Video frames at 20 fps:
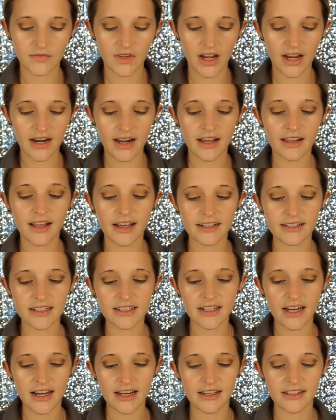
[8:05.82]
And I like to
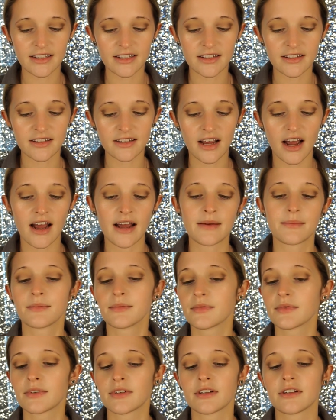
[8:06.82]
take, since
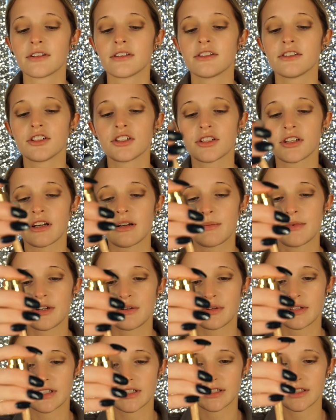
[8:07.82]
I'm just going to be
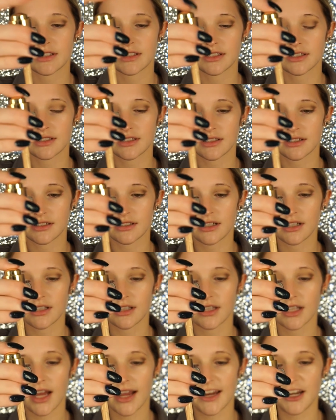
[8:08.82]
doing a
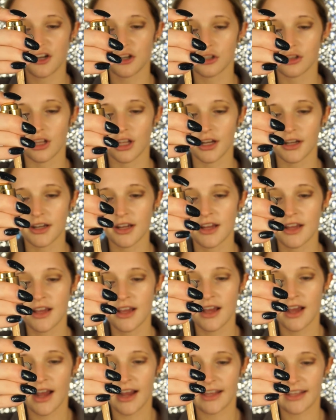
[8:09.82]
lighter look,
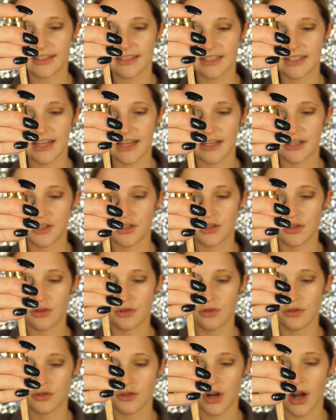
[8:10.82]
I like to take
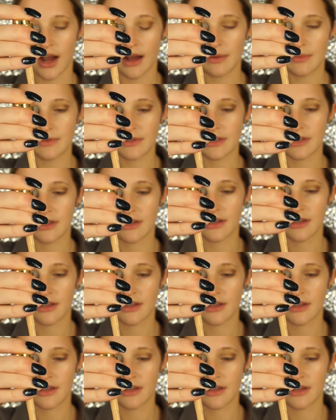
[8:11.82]
2 drops,